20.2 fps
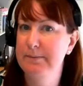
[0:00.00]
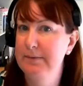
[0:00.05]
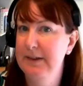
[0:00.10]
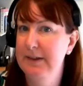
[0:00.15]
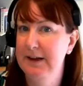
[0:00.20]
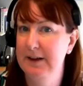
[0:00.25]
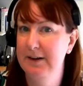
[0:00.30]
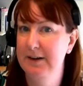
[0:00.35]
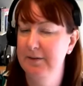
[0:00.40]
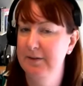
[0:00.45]

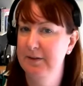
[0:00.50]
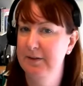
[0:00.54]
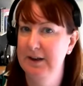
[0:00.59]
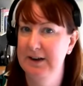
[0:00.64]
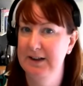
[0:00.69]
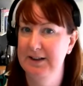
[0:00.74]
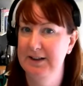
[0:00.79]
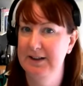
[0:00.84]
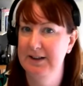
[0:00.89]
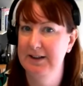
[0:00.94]
that
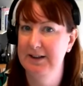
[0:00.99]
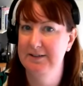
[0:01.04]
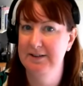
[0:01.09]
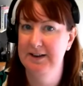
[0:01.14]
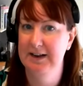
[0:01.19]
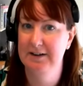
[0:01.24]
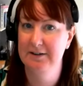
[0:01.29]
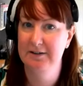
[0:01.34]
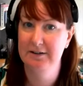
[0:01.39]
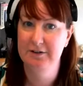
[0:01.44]
isn't
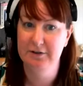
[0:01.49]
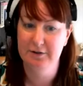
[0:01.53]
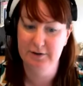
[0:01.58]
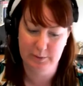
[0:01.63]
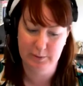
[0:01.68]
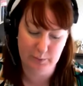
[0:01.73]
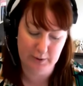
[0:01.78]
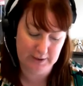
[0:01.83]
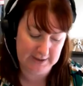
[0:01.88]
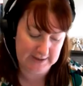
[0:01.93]
actually during
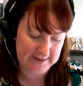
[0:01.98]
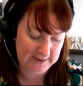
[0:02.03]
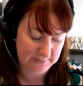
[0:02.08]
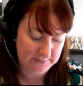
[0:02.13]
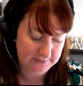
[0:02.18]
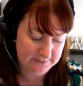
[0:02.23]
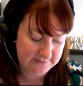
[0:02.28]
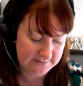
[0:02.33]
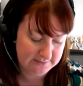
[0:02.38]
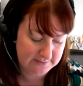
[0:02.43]
work
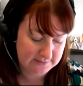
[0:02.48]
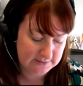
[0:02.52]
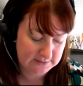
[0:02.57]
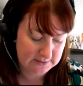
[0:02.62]
hours,